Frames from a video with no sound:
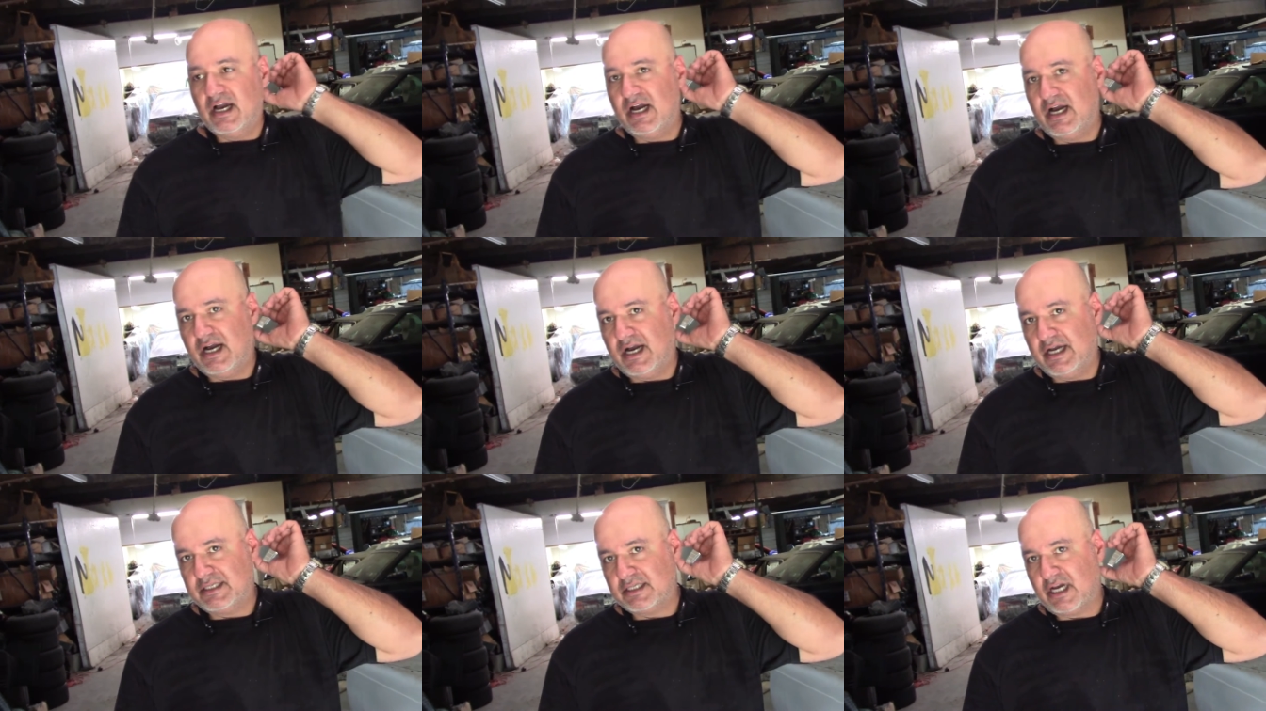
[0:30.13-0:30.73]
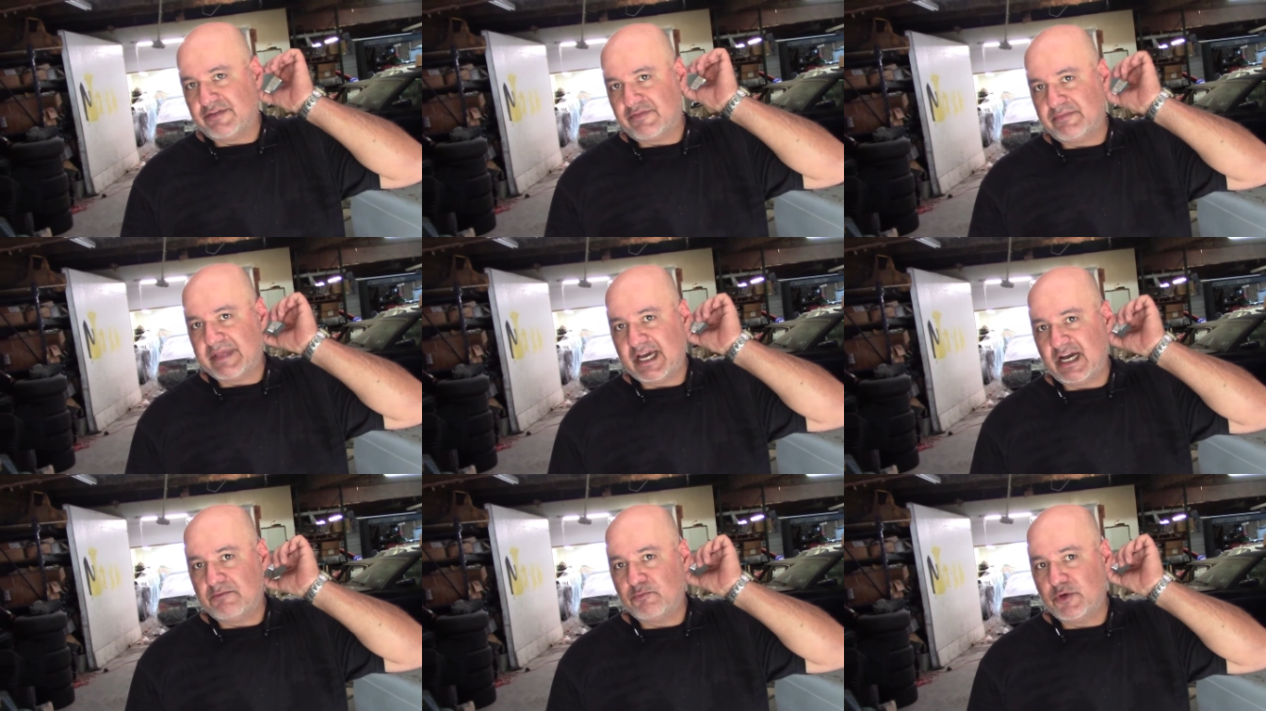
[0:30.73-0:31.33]
Uh, aside from
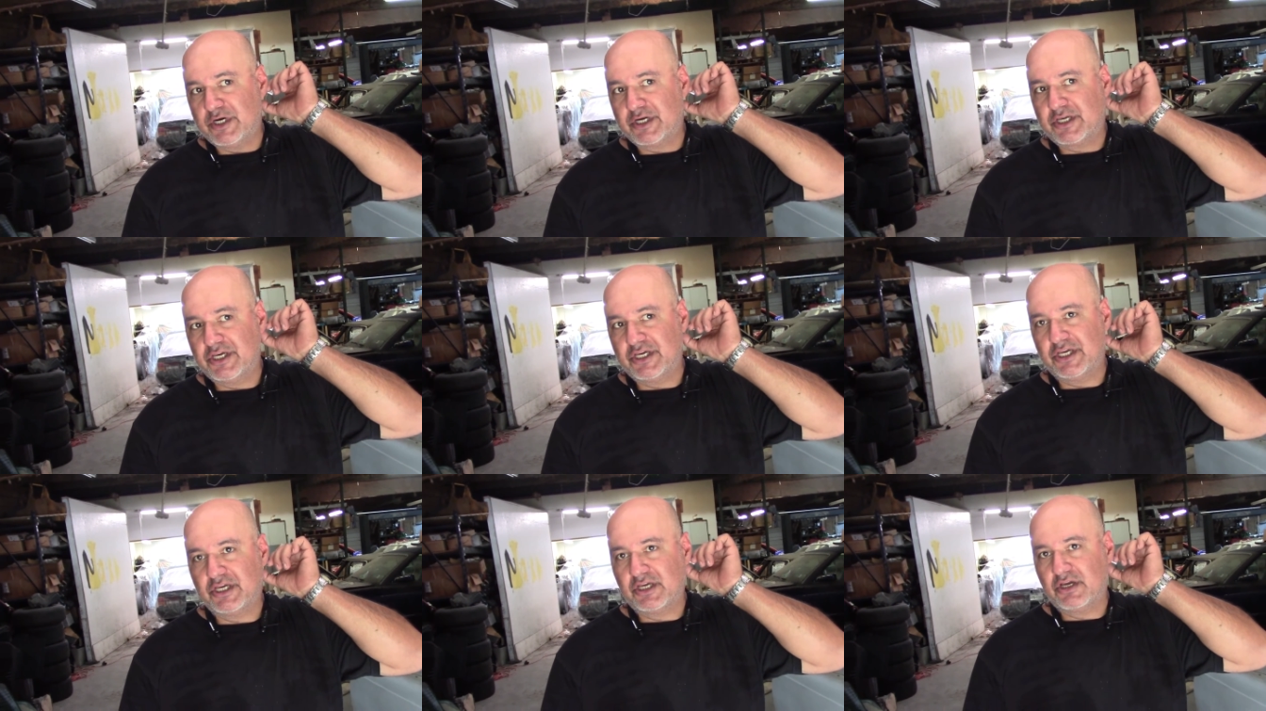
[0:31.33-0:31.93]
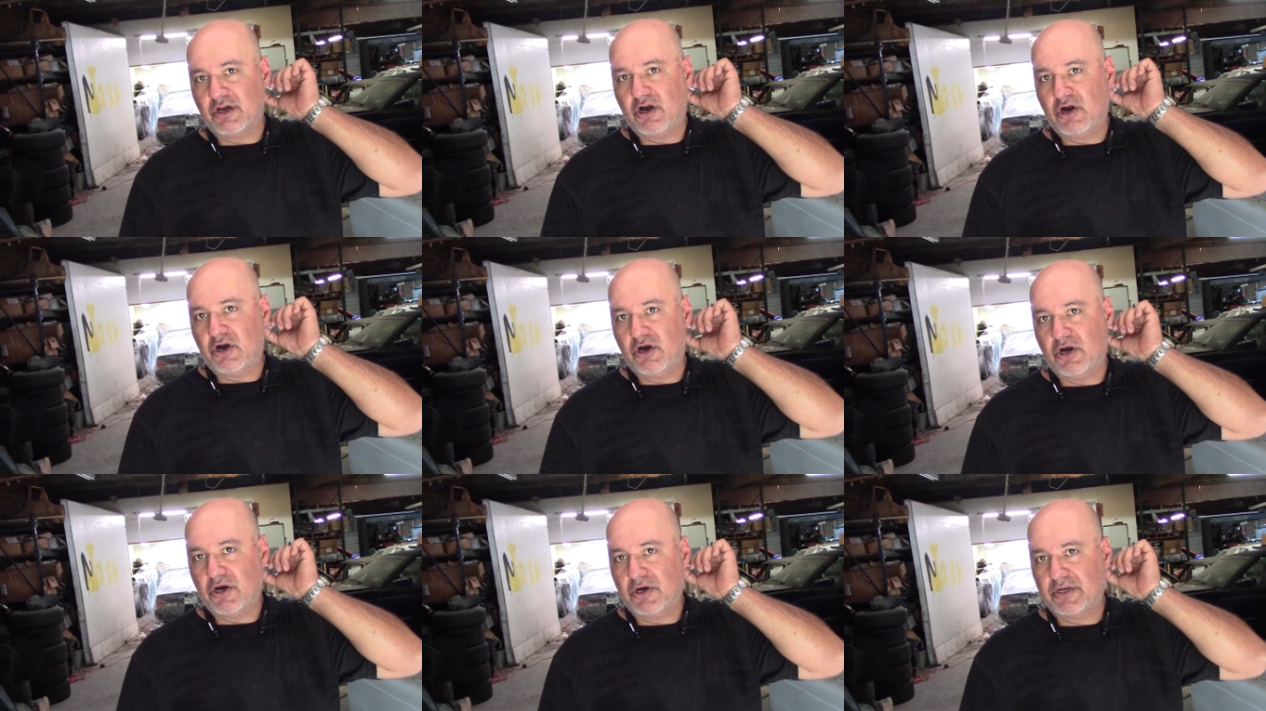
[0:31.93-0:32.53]
that, I'm working
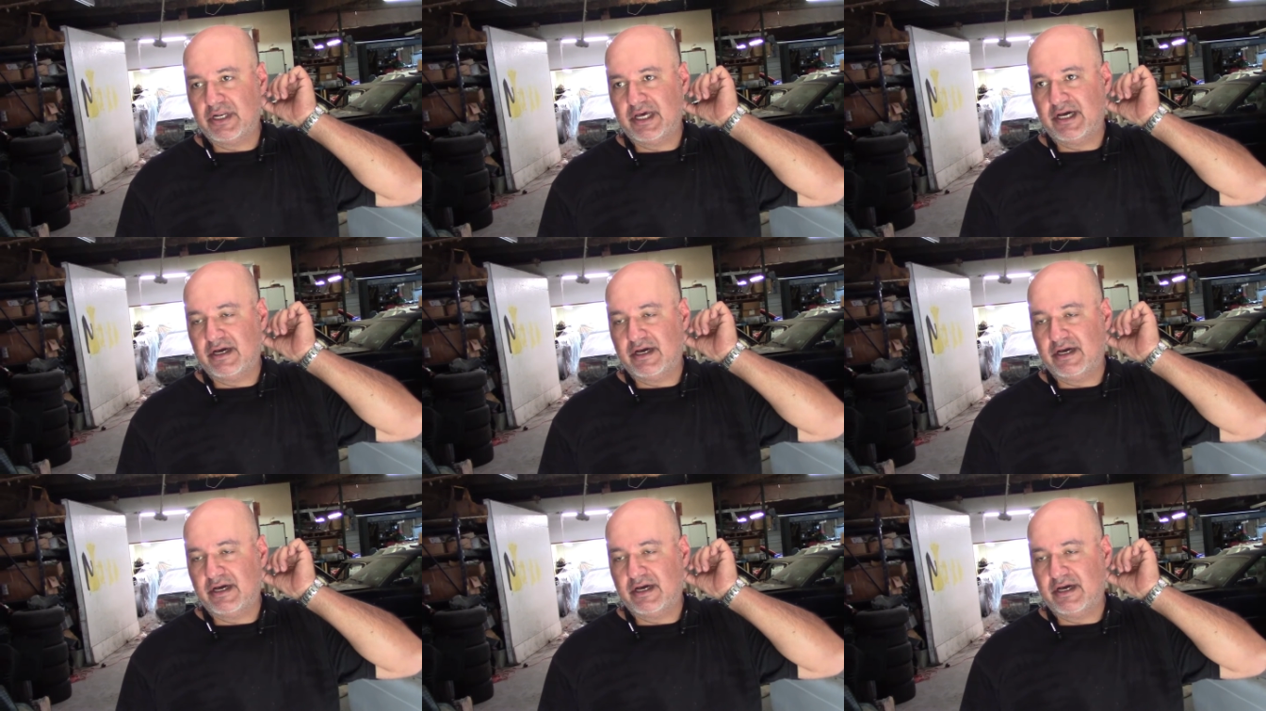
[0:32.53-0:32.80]
on